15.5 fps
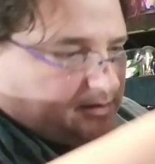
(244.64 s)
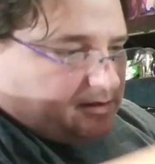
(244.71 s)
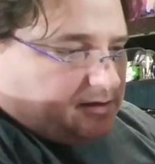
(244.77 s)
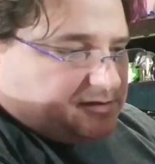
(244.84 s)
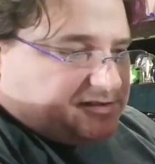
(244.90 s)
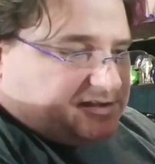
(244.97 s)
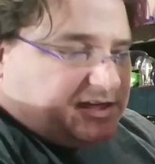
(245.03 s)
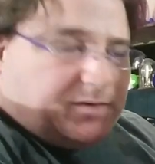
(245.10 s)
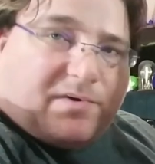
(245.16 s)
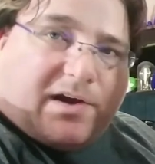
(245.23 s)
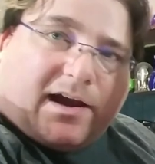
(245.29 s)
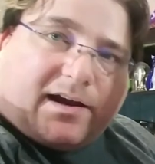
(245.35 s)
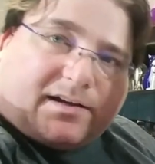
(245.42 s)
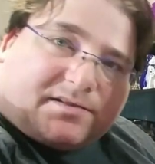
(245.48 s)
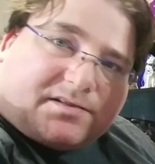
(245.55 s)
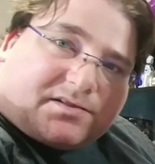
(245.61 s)
T
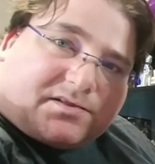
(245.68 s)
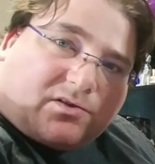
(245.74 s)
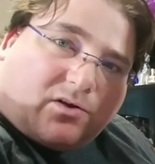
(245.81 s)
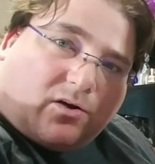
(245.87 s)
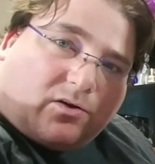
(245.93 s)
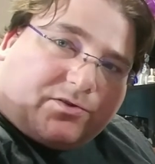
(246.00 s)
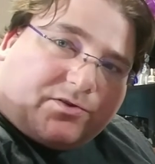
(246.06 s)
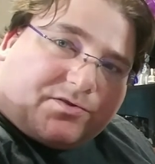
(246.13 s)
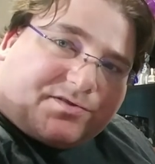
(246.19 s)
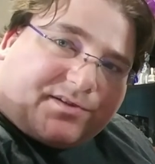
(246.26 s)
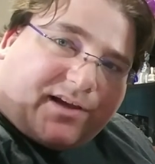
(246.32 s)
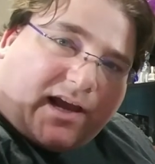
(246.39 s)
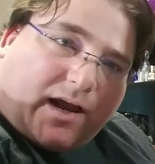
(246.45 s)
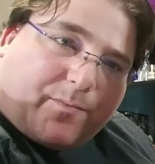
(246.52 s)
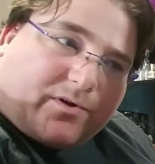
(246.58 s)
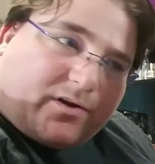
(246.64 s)
brackets installed using
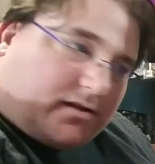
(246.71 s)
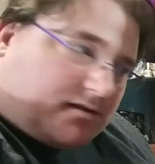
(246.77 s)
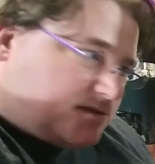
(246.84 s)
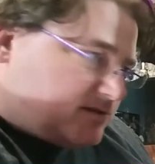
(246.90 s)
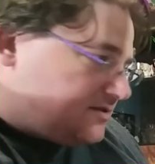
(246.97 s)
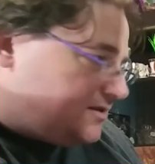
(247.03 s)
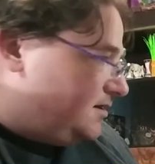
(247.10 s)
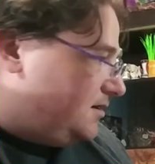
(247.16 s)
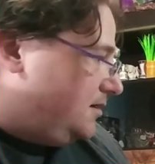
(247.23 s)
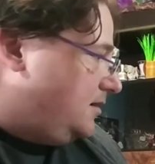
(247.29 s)
hammer nuts.